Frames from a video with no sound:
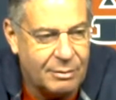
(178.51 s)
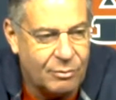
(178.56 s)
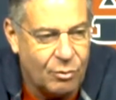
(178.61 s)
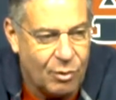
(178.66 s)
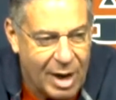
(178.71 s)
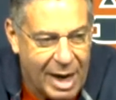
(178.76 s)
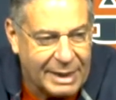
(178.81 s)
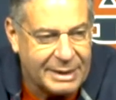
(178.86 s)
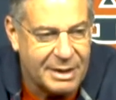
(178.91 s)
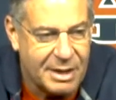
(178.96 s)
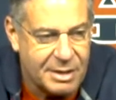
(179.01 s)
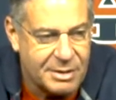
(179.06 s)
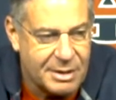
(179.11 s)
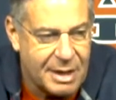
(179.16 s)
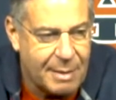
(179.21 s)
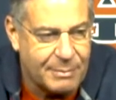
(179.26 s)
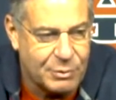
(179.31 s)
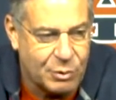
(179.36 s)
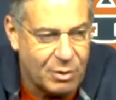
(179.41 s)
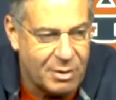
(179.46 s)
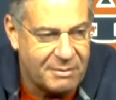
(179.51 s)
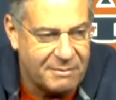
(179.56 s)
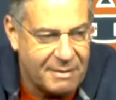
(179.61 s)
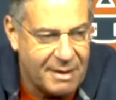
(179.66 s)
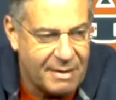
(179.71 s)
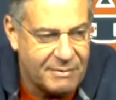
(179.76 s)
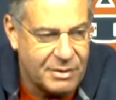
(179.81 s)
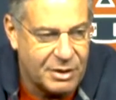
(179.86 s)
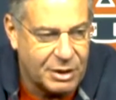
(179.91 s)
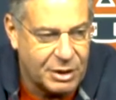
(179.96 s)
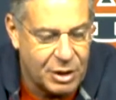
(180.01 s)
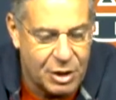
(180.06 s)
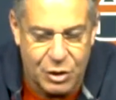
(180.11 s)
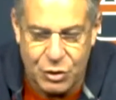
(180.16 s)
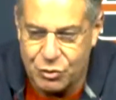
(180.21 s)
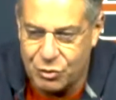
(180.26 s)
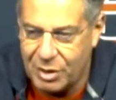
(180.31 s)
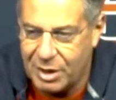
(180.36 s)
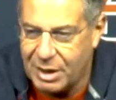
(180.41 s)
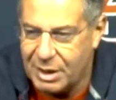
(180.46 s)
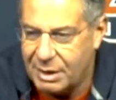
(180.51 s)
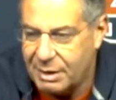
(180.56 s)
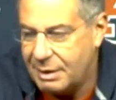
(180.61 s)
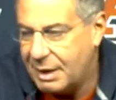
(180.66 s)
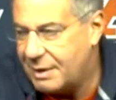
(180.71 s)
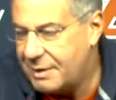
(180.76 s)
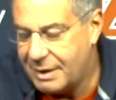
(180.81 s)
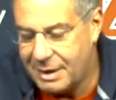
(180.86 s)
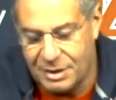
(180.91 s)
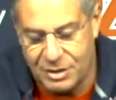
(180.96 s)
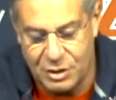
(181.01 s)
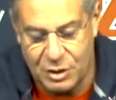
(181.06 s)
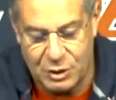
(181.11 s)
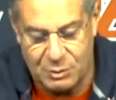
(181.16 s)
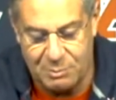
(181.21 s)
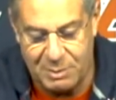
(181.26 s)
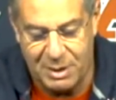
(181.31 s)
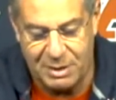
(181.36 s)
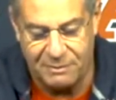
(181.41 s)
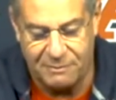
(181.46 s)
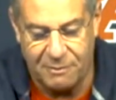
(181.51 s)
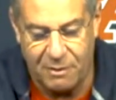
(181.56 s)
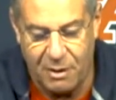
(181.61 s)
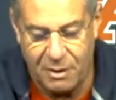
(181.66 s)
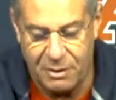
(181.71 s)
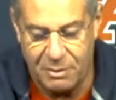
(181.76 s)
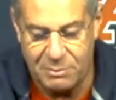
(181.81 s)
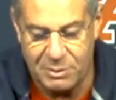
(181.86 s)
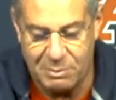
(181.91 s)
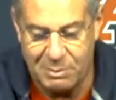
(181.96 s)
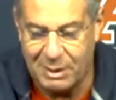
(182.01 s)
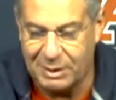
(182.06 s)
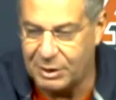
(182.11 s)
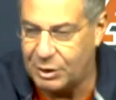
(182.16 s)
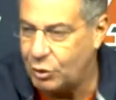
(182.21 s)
ranked in the top 25 in the country, I think it just speaks volumes about the